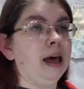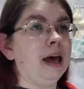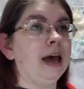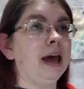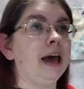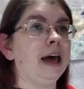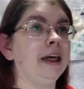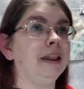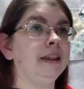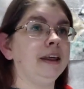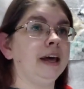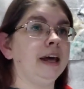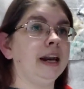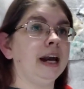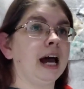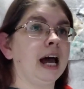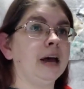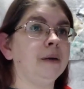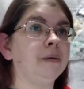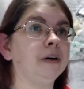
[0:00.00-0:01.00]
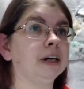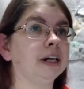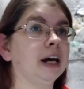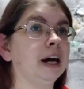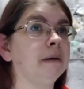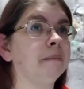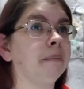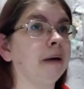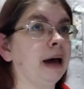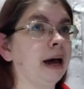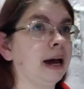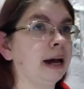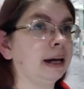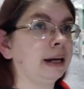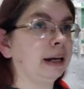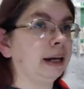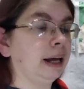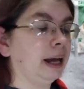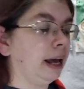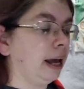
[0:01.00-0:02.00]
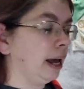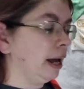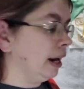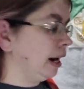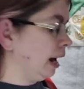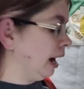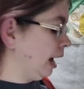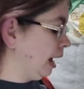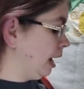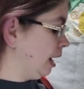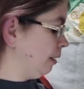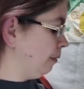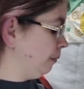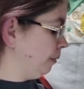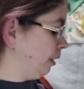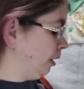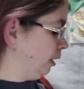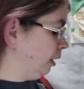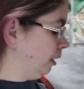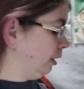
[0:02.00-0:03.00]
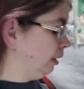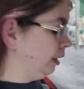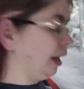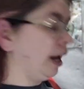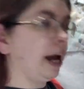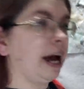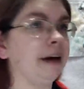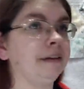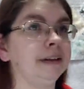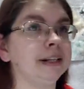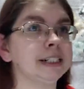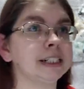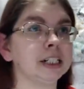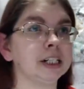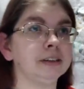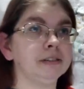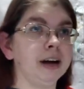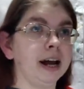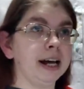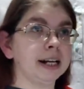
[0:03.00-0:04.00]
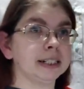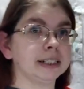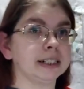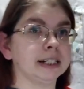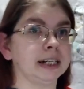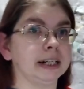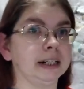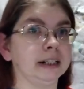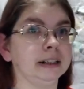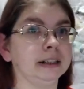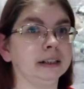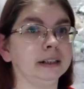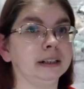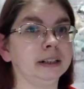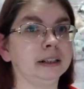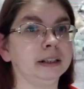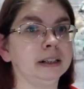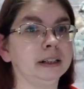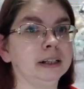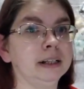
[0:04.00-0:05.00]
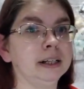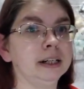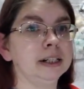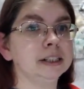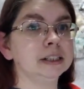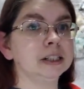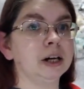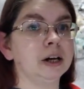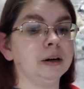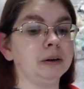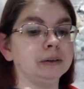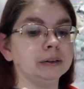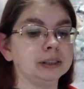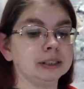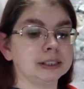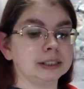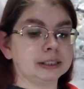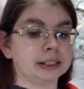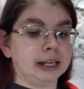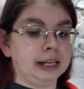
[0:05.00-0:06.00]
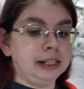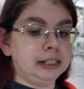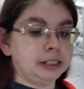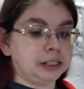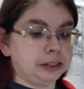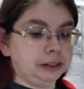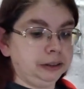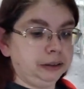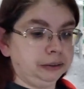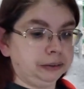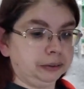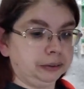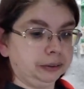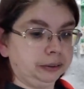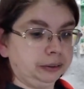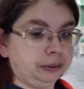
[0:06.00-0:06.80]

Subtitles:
And then I will come back and I will have these corrected. So stay tuned.